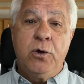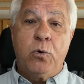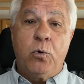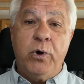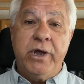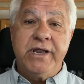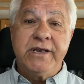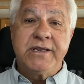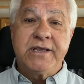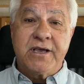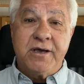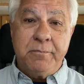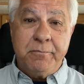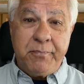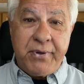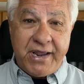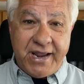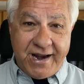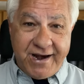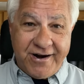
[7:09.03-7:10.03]
when
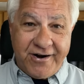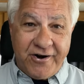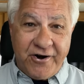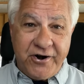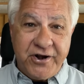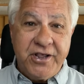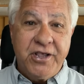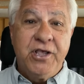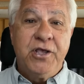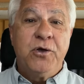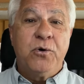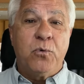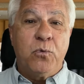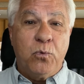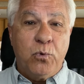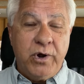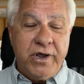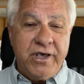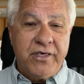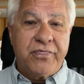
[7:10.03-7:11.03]
compared
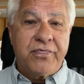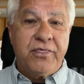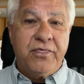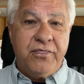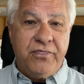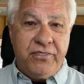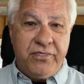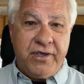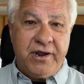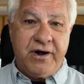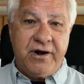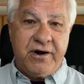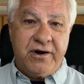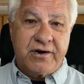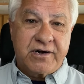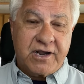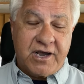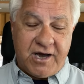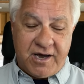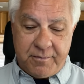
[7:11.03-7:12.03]
with
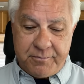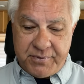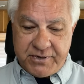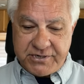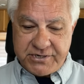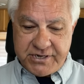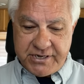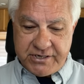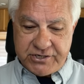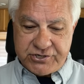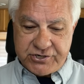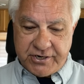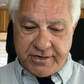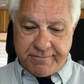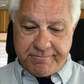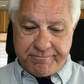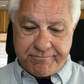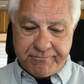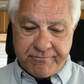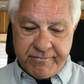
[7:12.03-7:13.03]
their
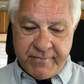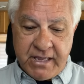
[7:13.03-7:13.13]
competition.